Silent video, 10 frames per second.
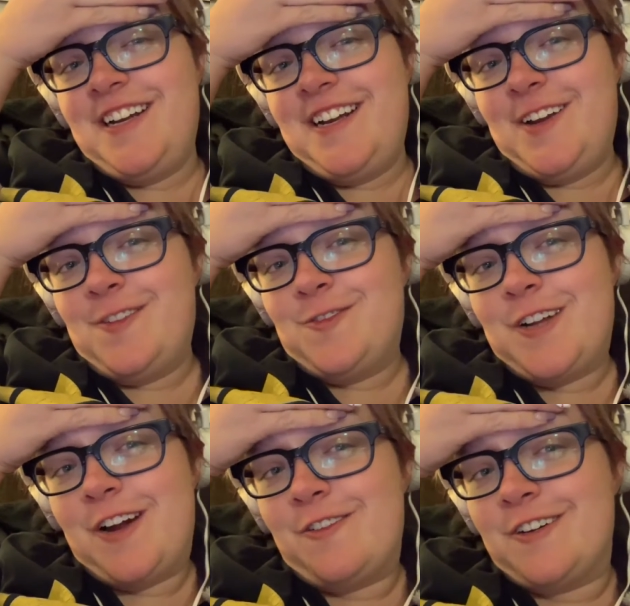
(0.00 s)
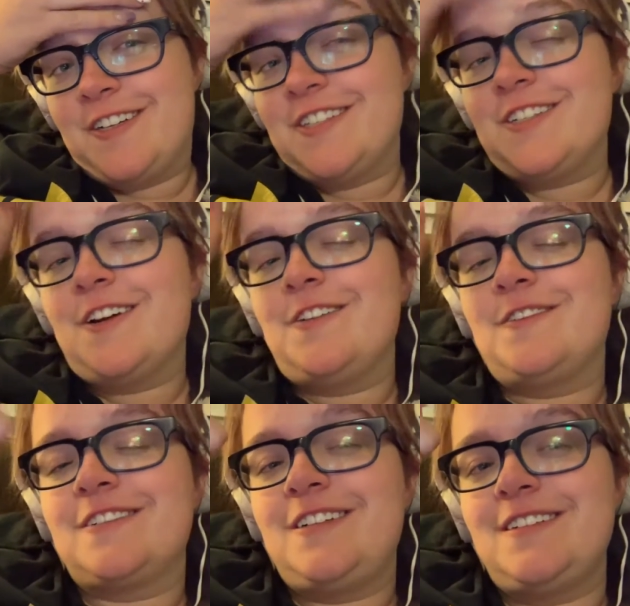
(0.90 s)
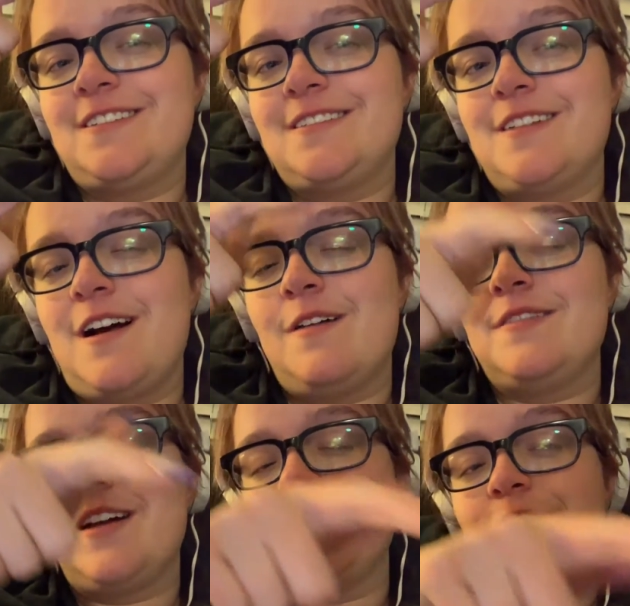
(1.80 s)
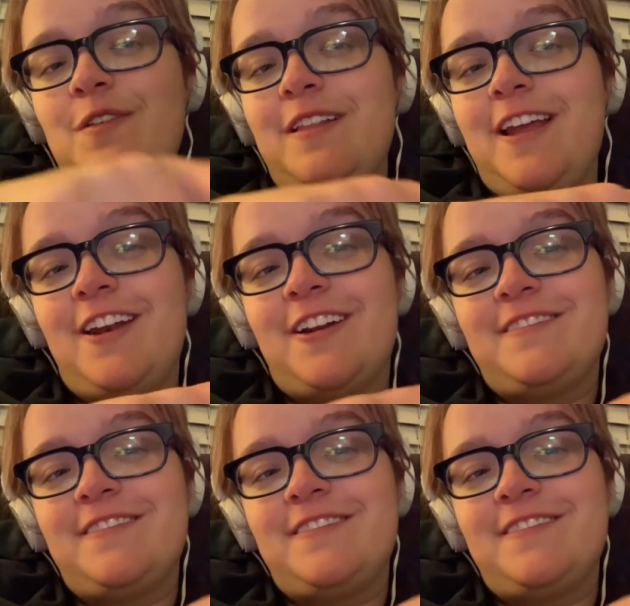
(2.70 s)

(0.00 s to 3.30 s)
and go shower. So I'll talk to you all later.